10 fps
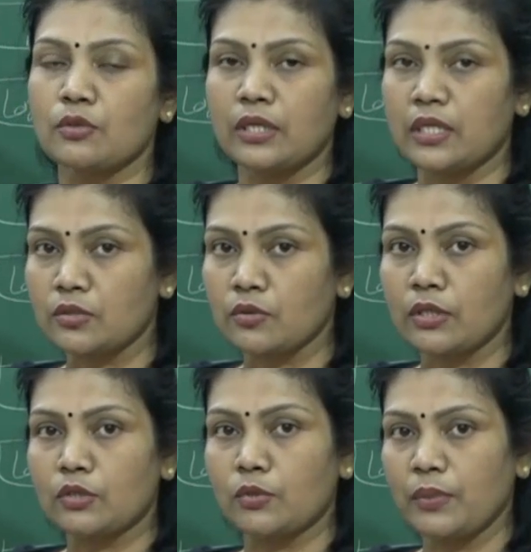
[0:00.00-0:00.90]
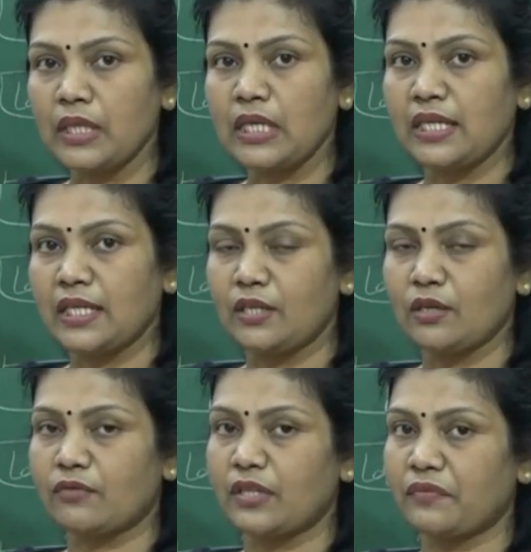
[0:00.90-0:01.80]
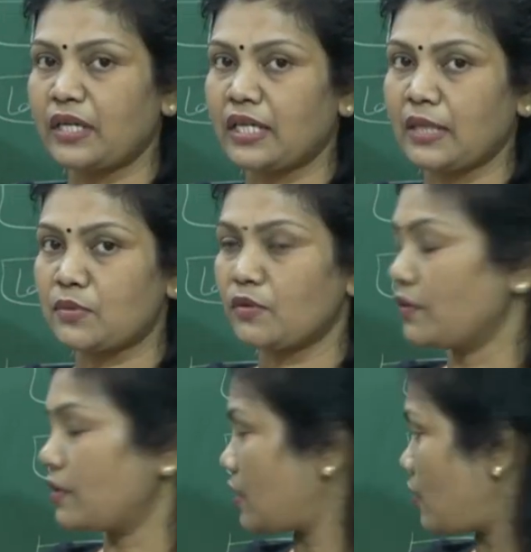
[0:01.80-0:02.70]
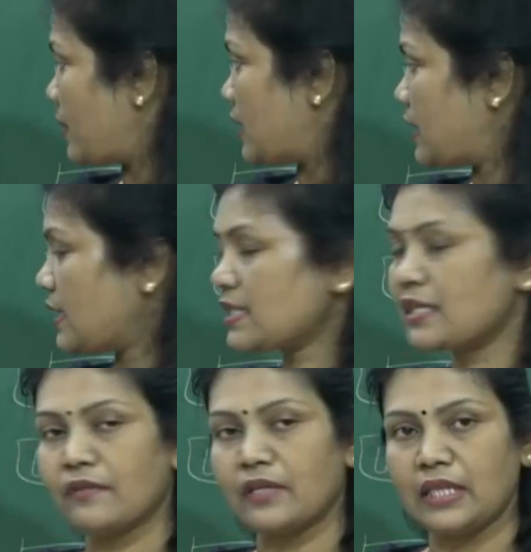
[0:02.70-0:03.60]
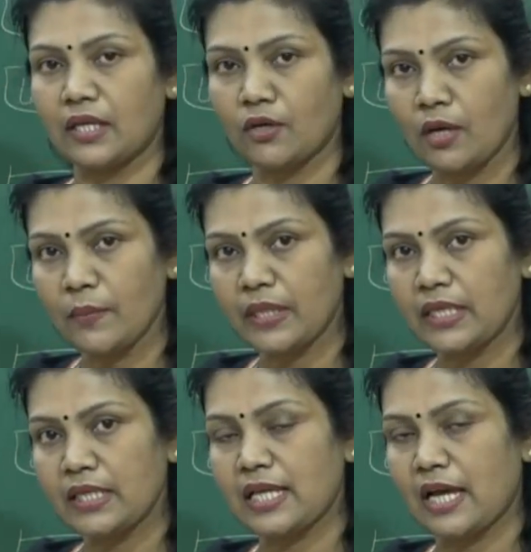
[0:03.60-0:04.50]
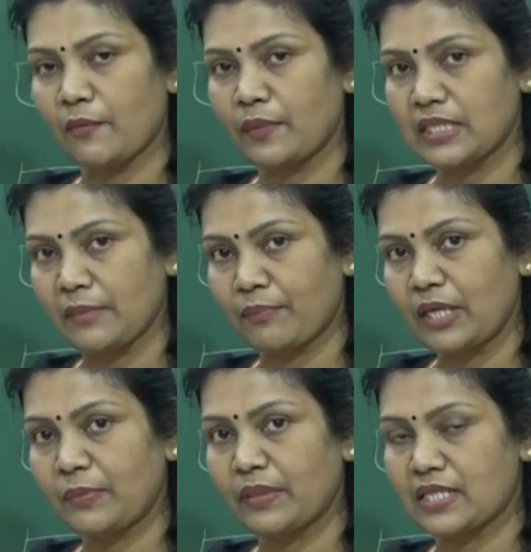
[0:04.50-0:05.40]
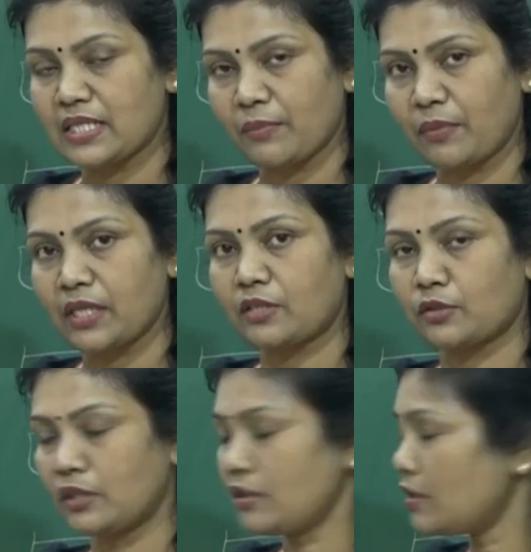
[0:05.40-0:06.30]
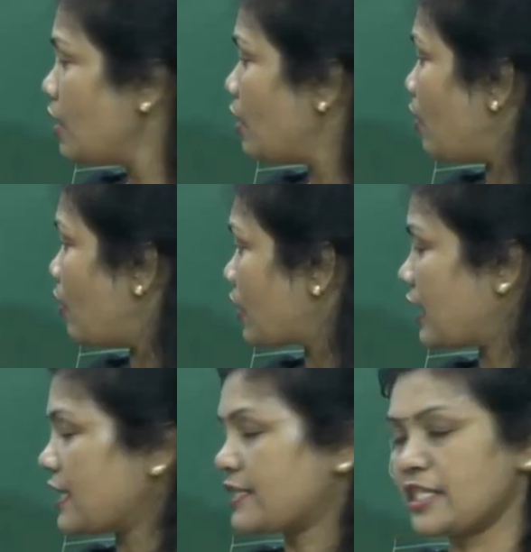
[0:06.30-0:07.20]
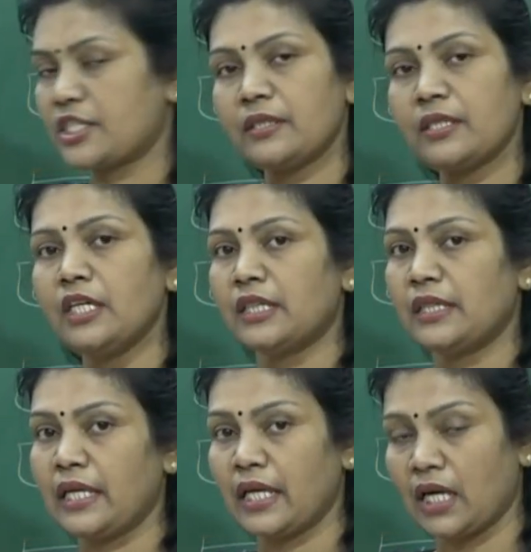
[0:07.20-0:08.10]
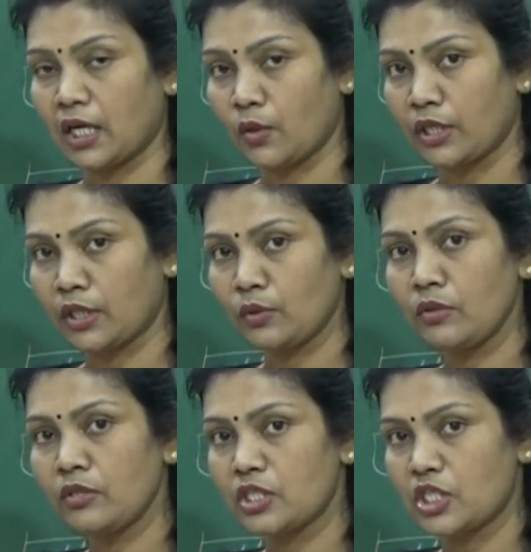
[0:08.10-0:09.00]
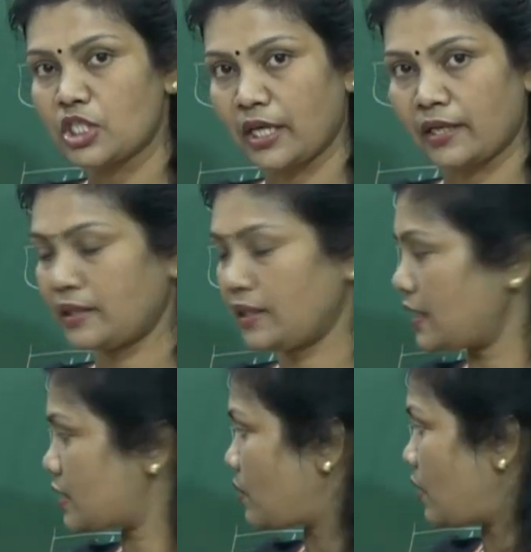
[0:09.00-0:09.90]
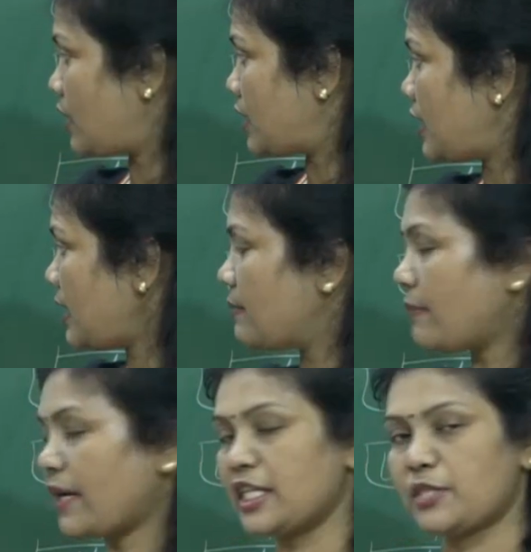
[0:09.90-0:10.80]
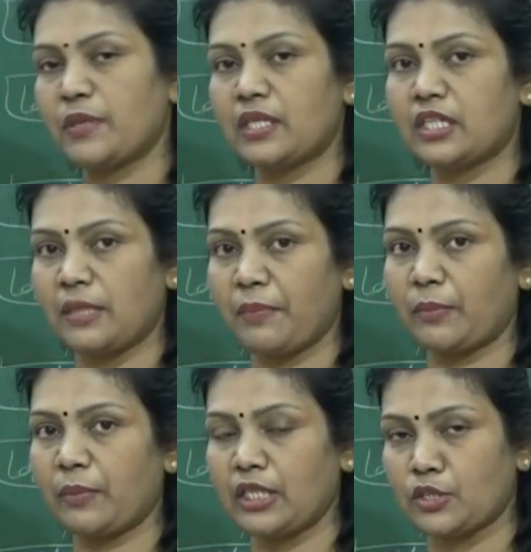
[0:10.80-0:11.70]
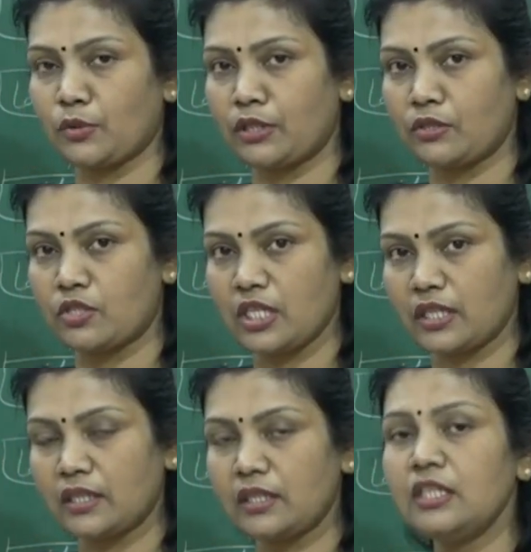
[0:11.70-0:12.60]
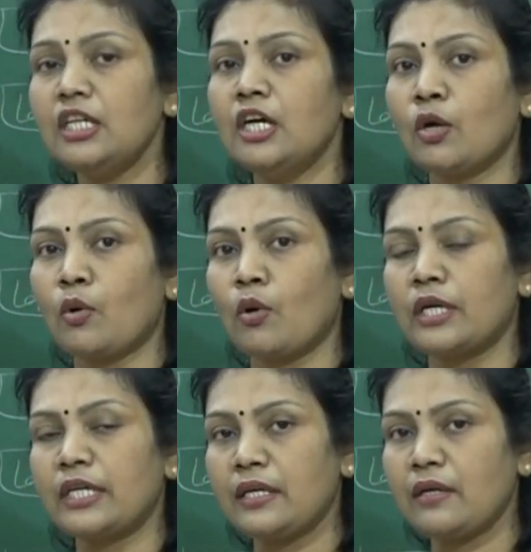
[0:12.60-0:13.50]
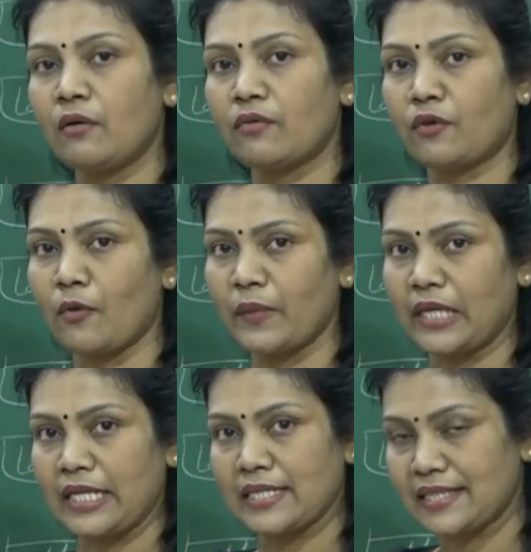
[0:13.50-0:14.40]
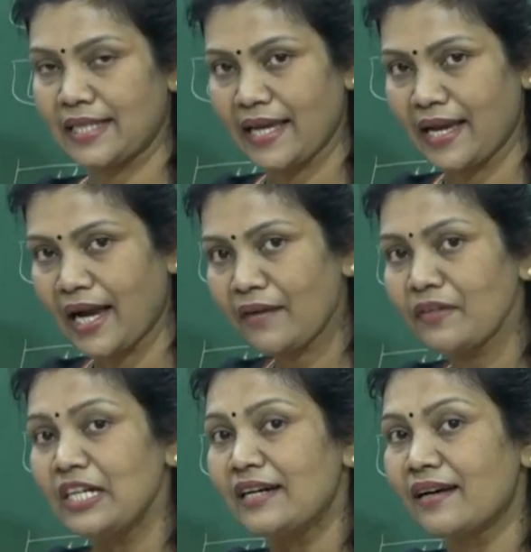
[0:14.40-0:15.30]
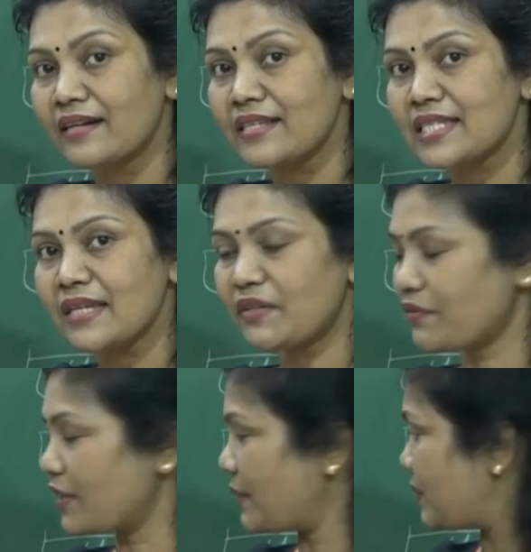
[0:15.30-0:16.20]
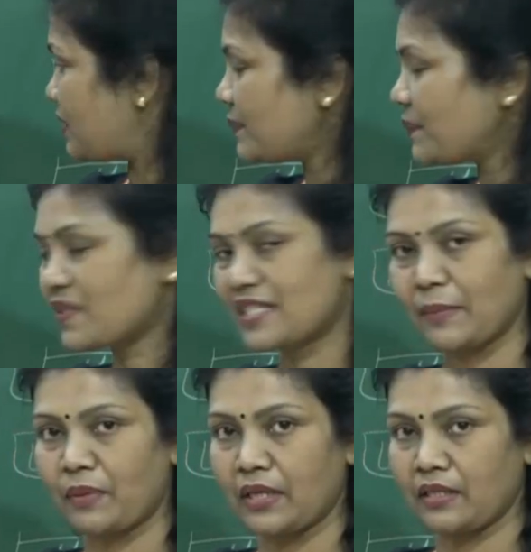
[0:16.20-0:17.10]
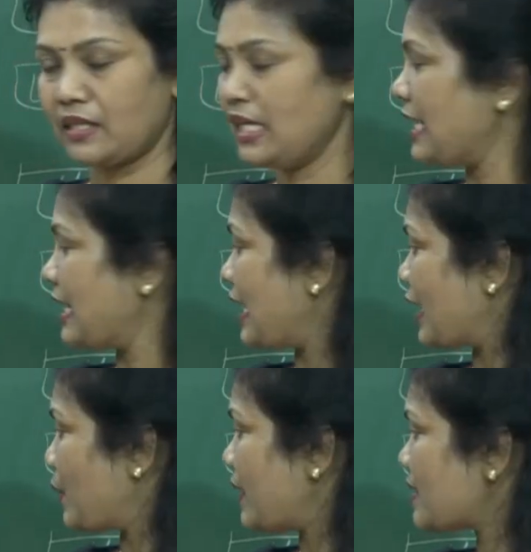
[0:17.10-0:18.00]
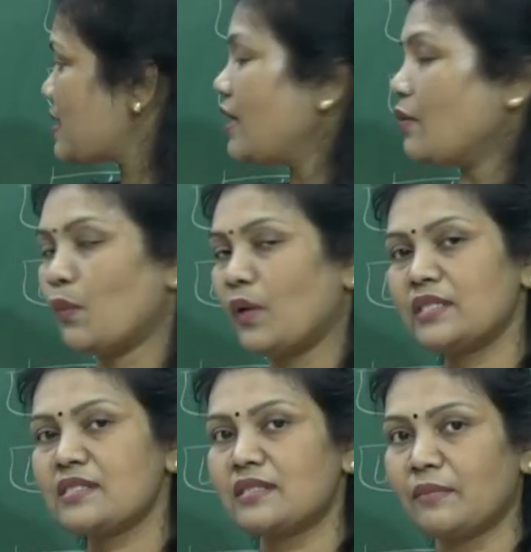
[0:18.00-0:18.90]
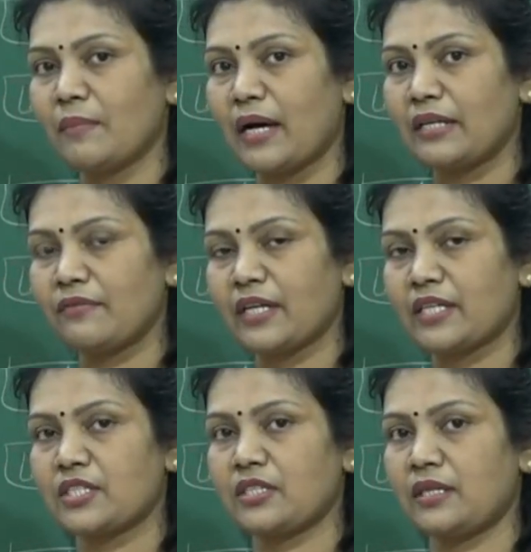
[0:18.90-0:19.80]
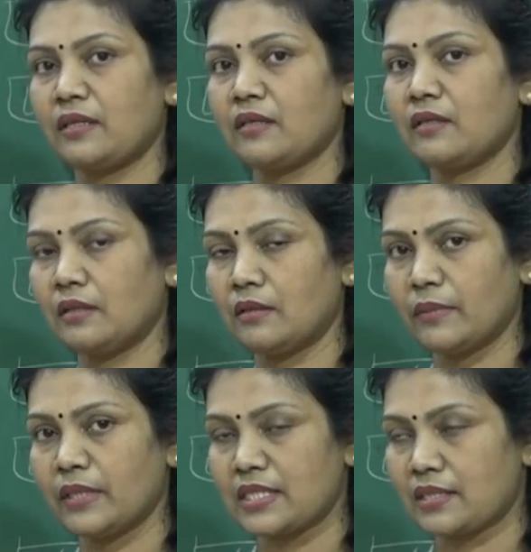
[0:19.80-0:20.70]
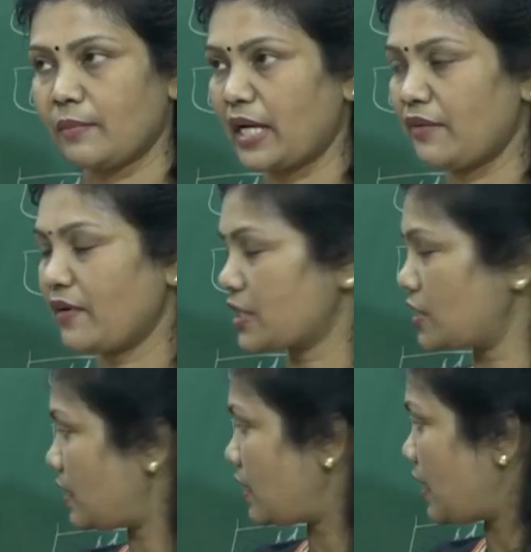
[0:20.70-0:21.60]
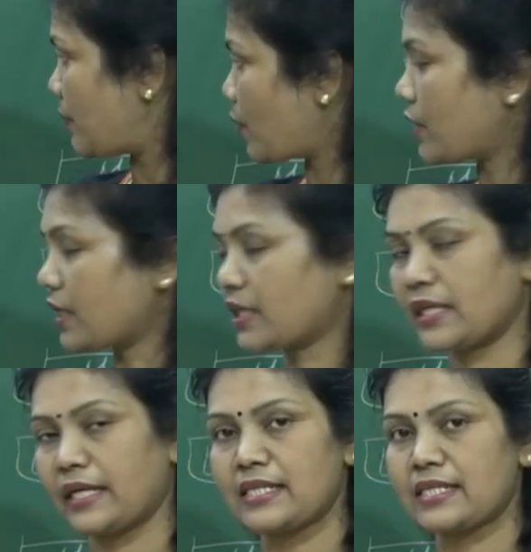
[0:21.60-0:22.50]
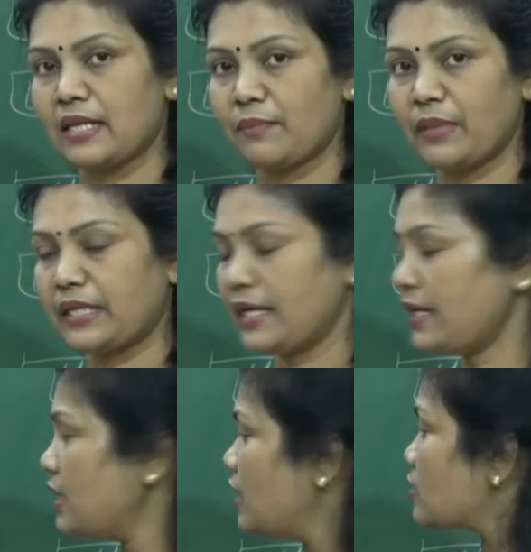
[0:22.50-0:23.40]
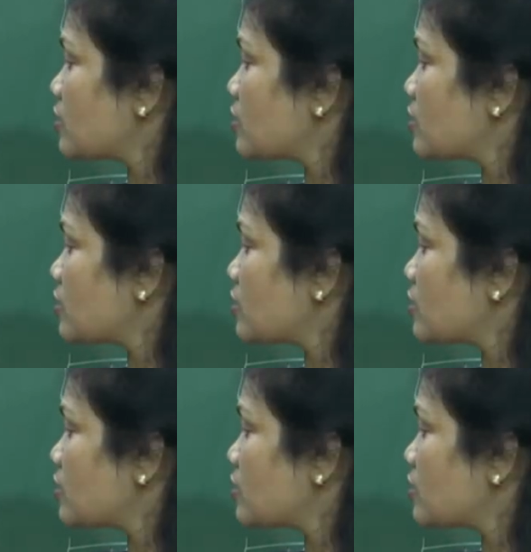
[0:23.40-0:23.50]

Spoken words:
so it is going to be in need of different types of raw materials. When the raw materials have been supplied by the supplier to the organization, they are going to check, that is quality management department is going to check the quality of raw materials they have received from the supplier. Likewise, once the manufacturing manufacturing a product gets completed,